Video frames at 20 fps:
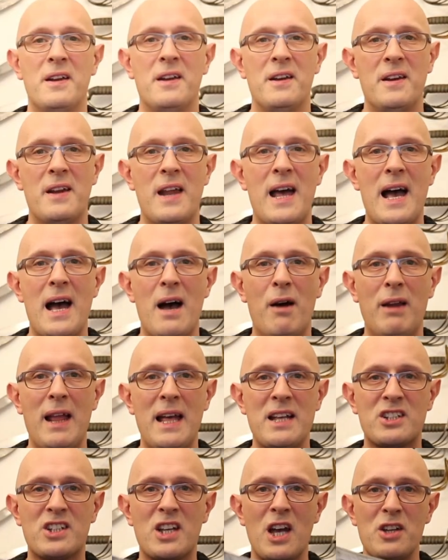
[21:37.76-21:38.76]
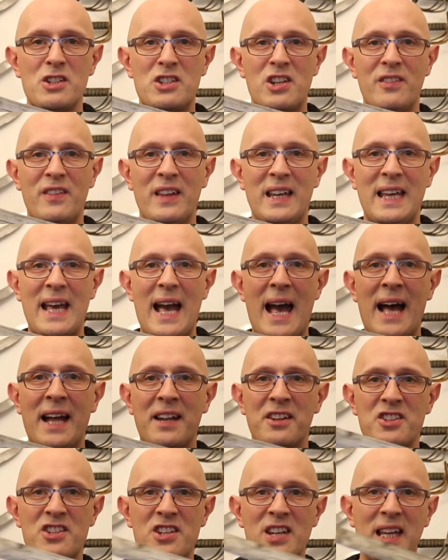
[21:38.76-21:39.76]
Now let's go to the
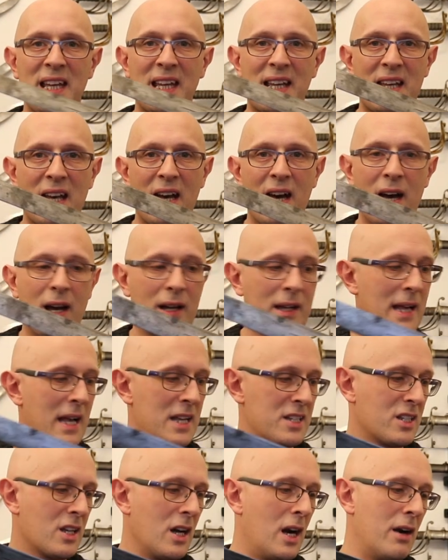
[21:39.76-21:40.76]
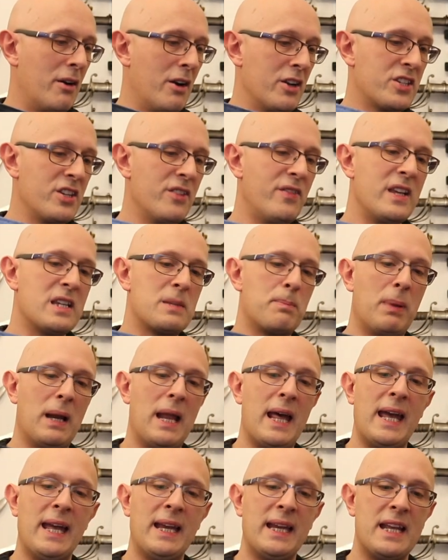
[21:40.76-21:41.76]
antique kaskara. So this
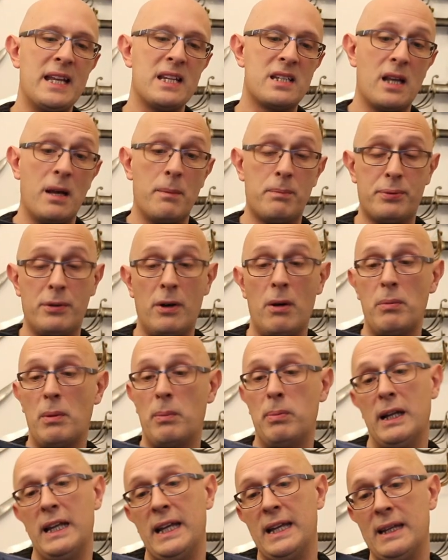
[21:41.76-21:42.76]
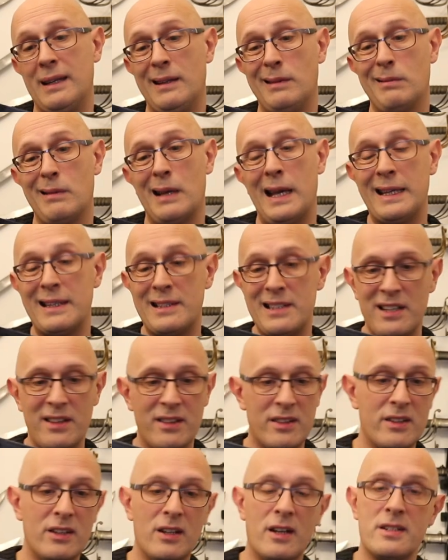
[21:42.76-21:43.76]
blade is probably
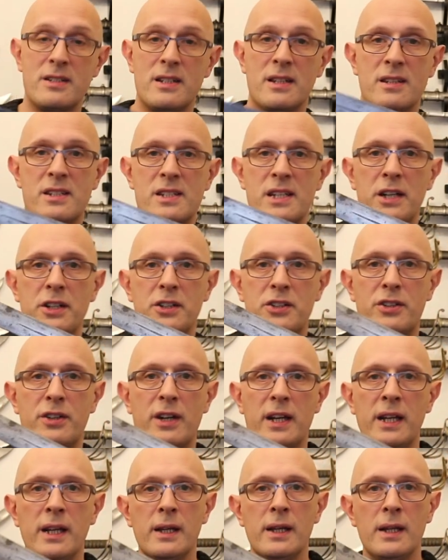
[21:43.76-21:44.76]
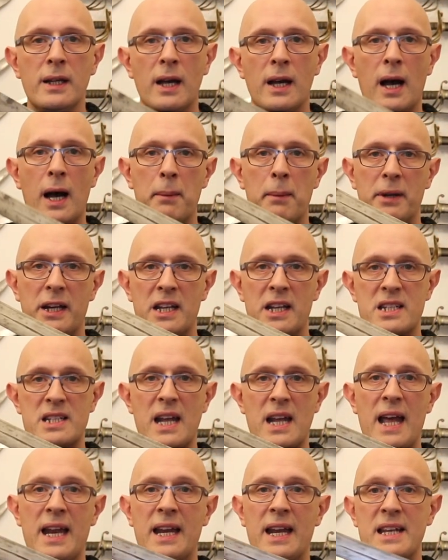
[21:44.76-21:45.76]
18th, 19th century, and it's
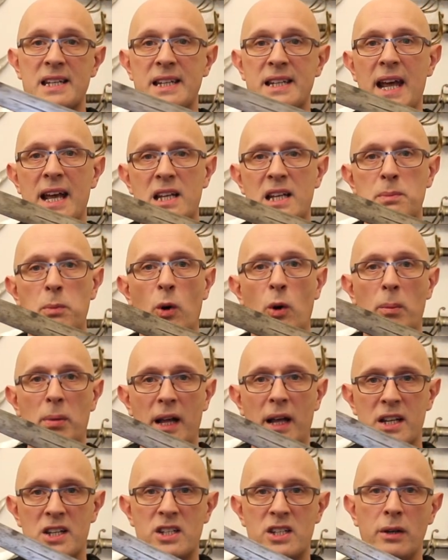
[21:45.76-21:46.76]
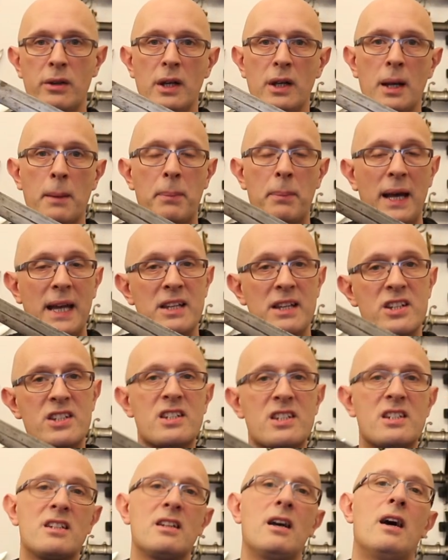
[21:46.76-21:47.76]
an export blade. So, but in
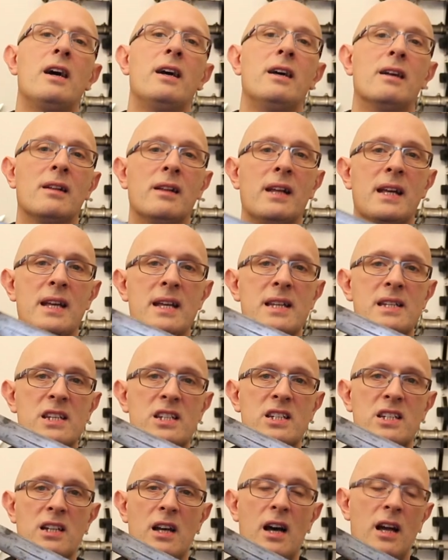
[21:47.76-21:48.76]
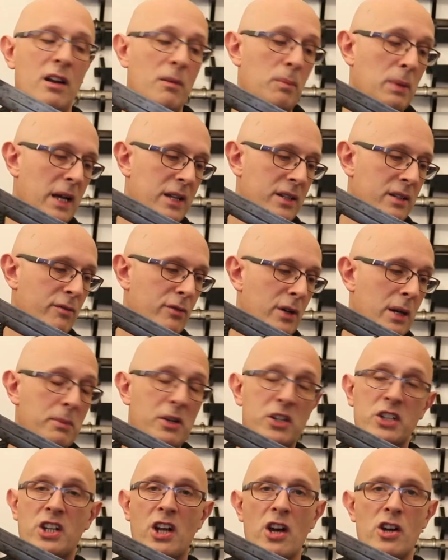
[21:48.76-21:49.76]
style, it is a style of blade that very
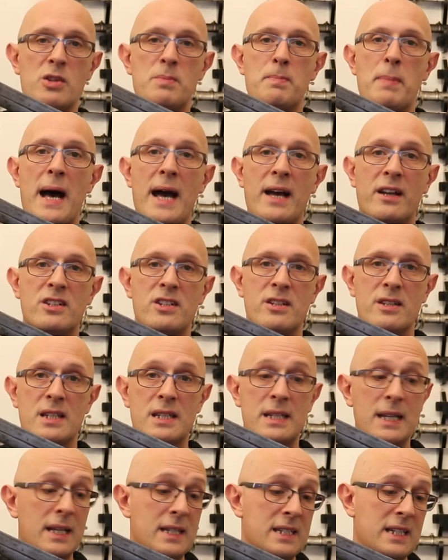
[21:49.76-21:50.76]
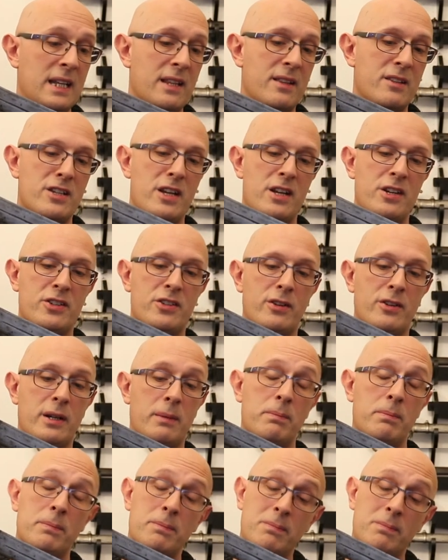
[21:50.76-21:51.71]
much goes back to the 16th century.